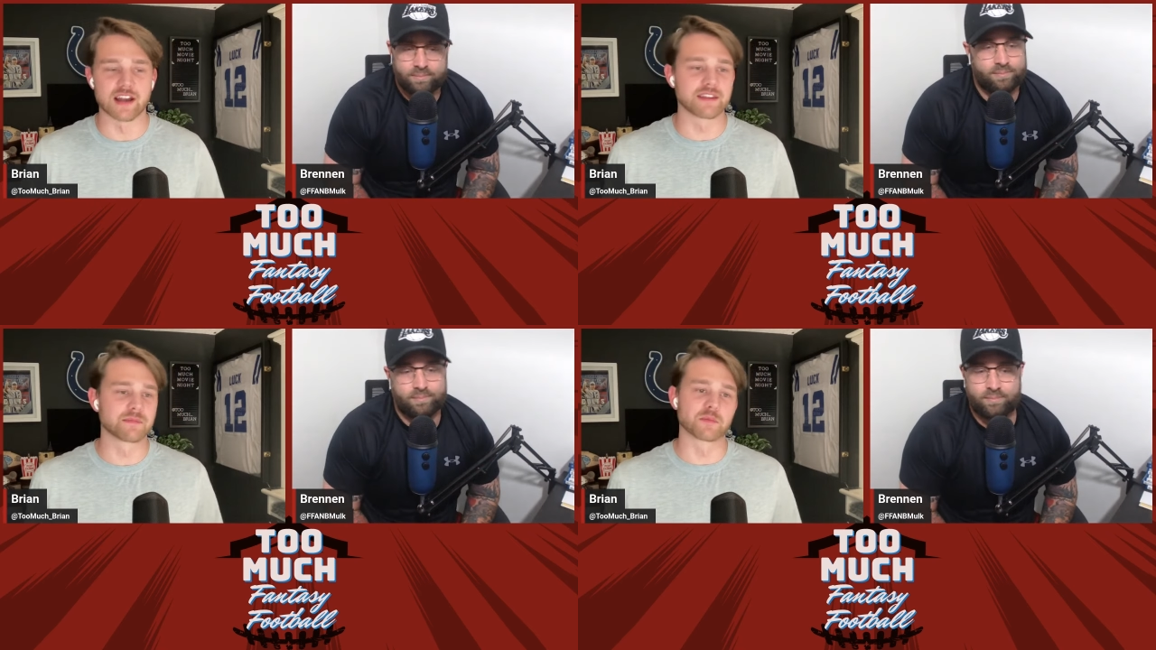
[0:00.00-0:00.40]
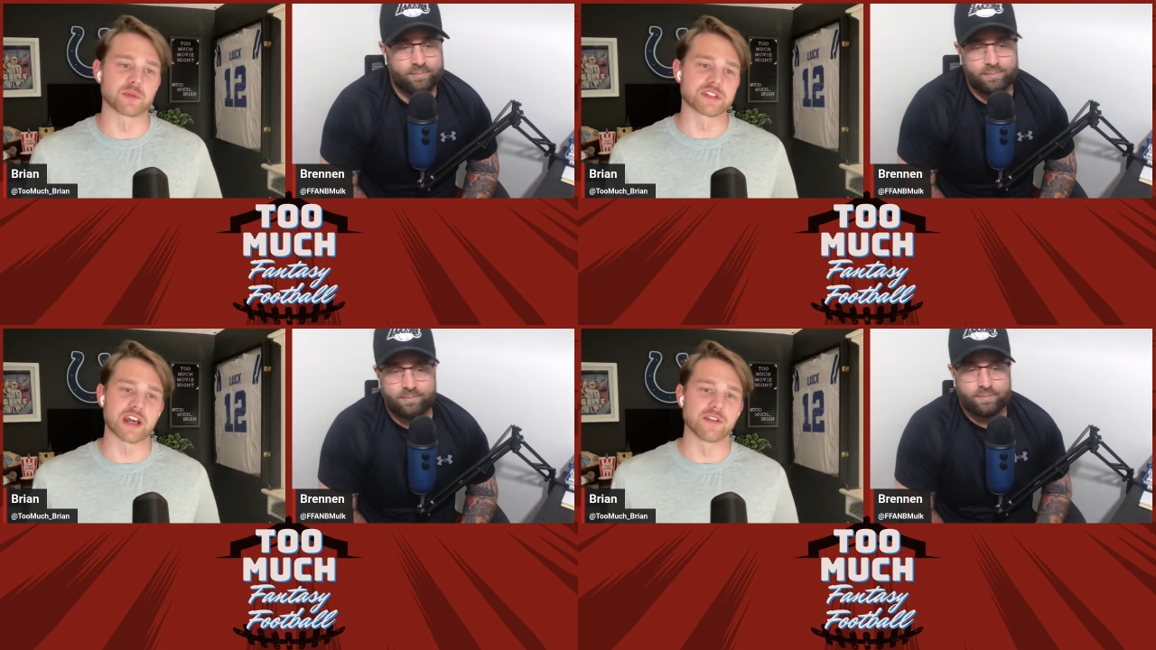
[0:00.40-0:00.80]
Speaker 1: I
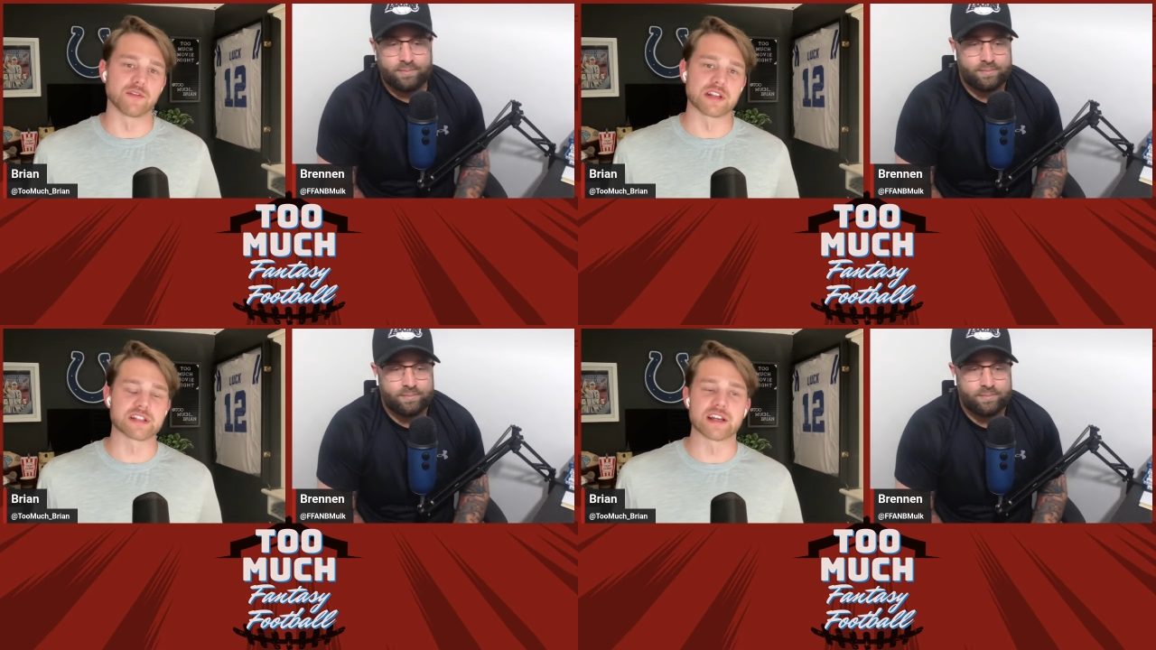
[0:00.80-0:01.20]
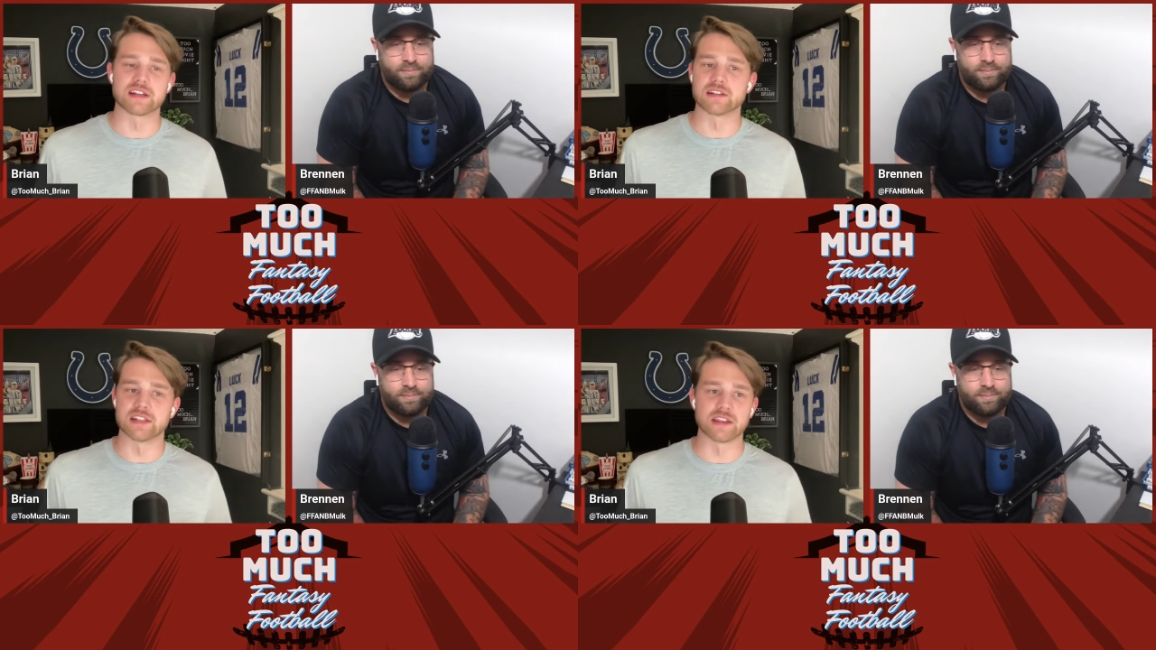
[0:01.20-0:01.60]
was kind of excited
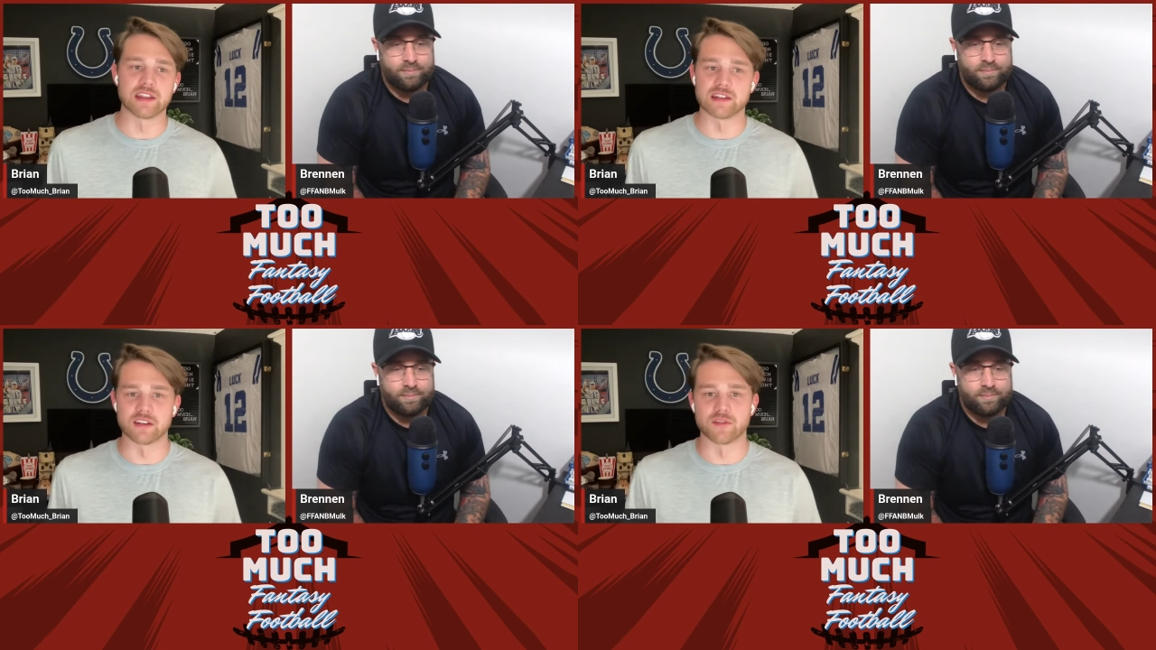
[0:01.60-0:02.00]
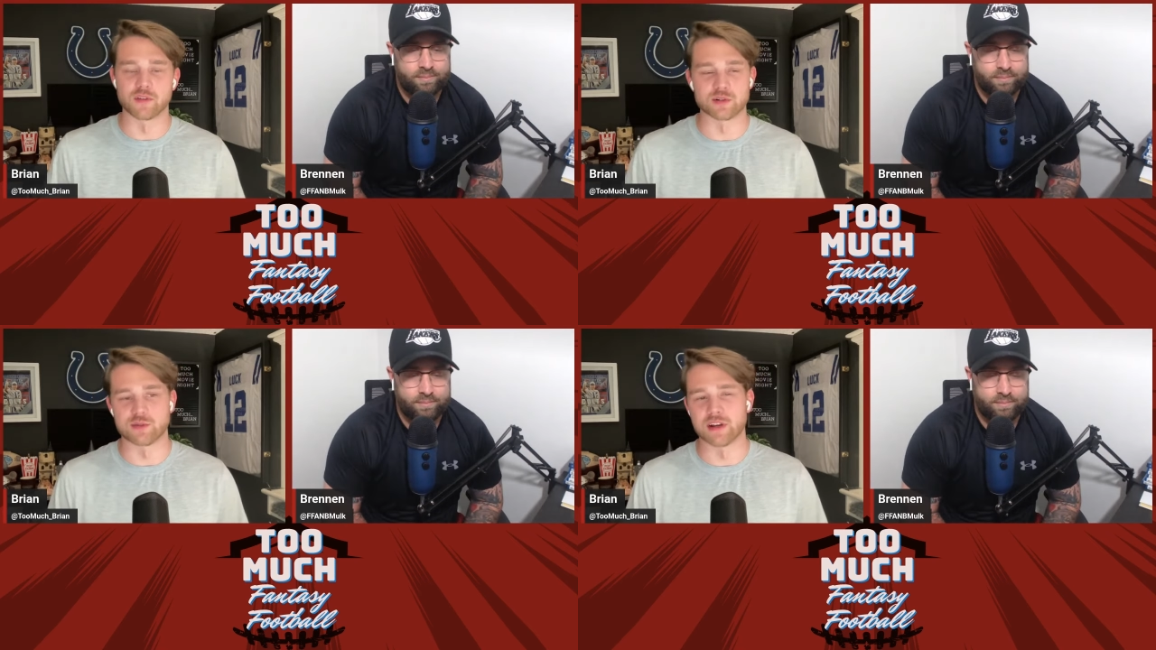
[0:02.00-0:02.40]
to see at the end of the
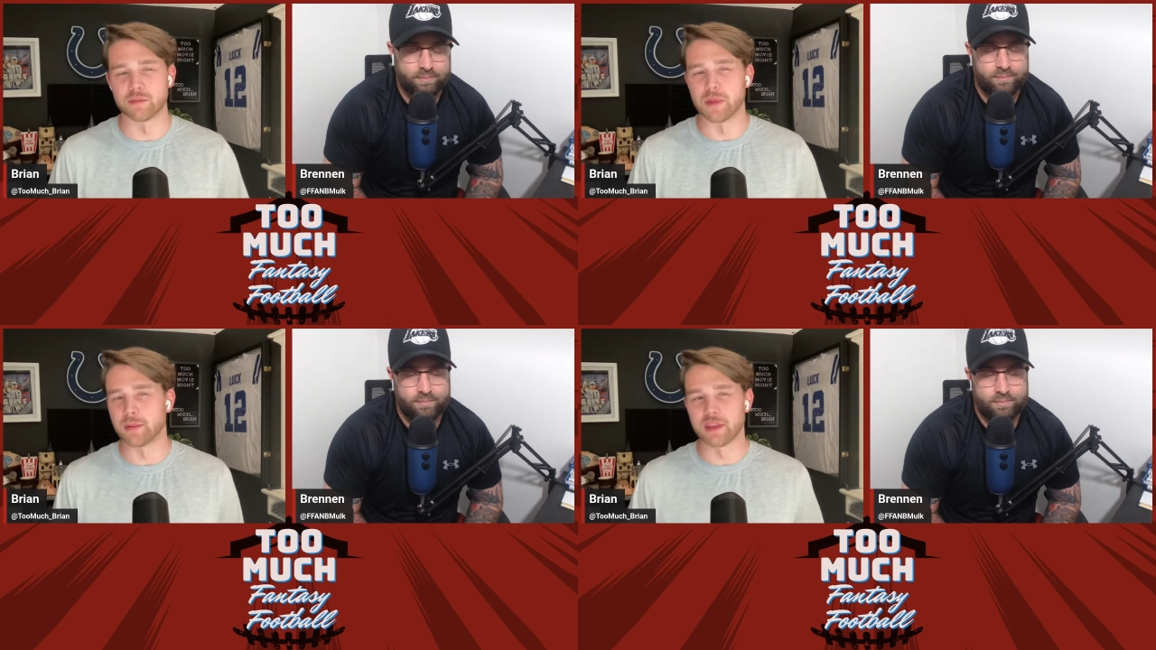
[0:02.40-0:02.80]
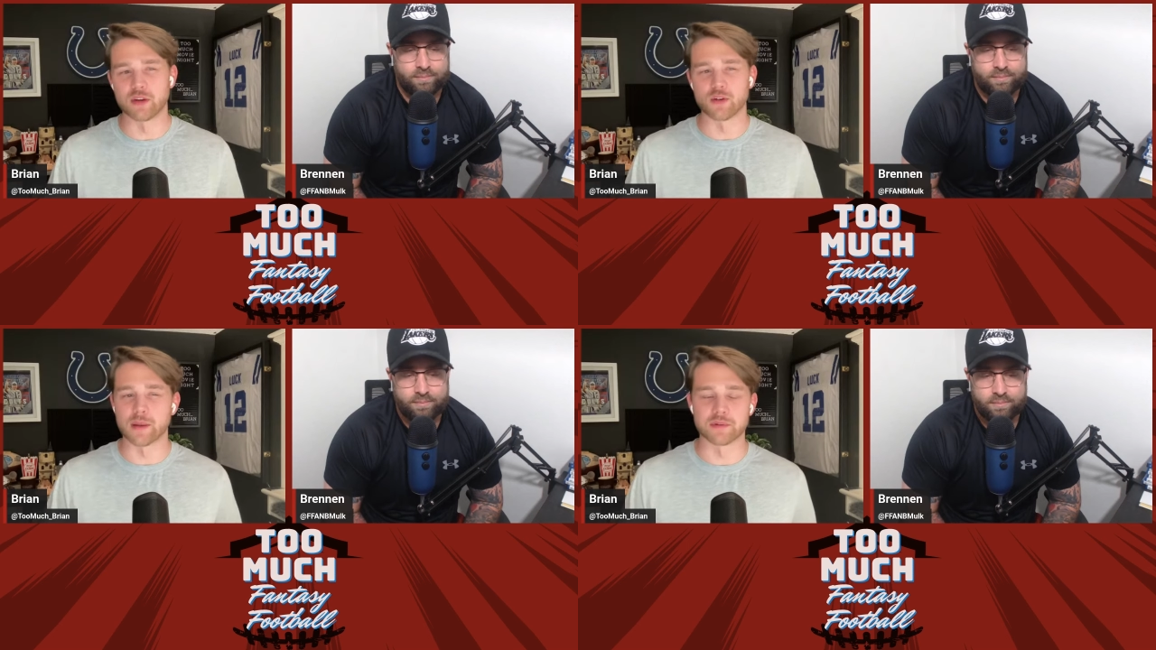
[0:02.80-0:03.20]
first round. Maybe they
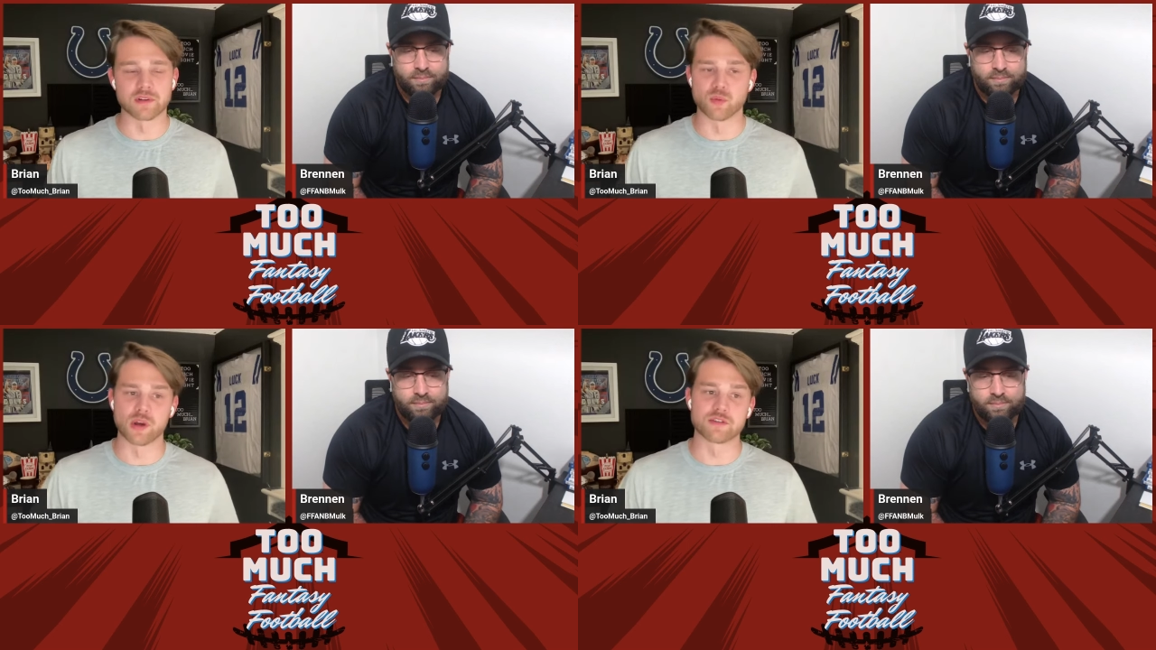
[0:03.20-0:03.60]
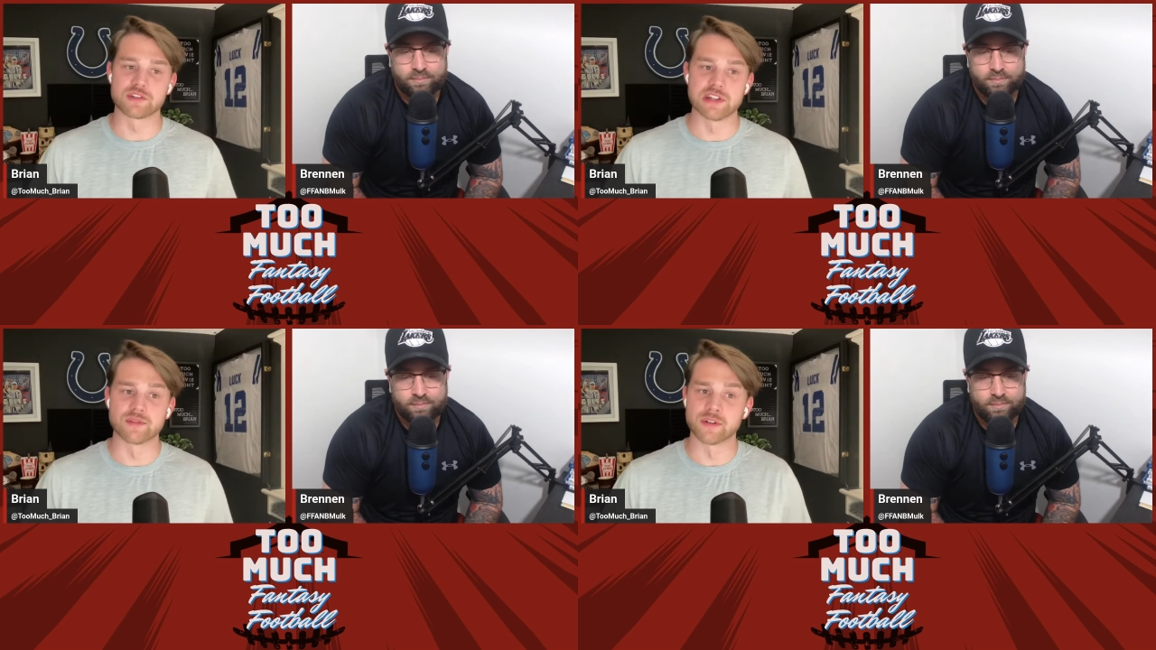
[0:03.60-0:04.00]
grabbed another wide
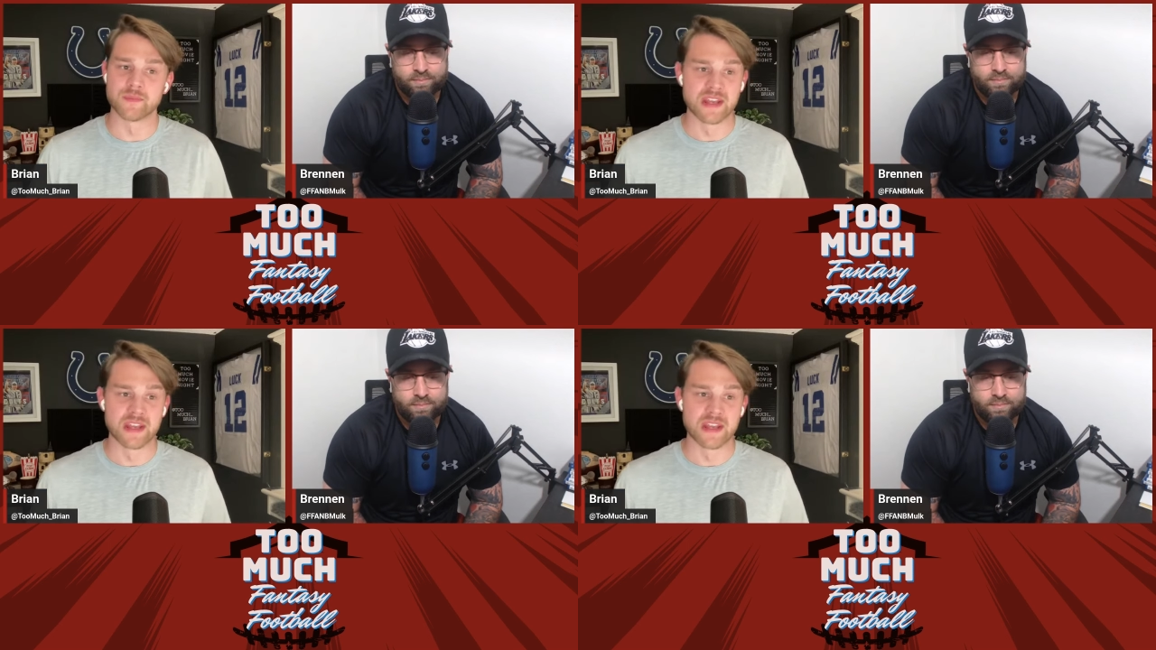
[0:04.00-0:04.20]
receiver.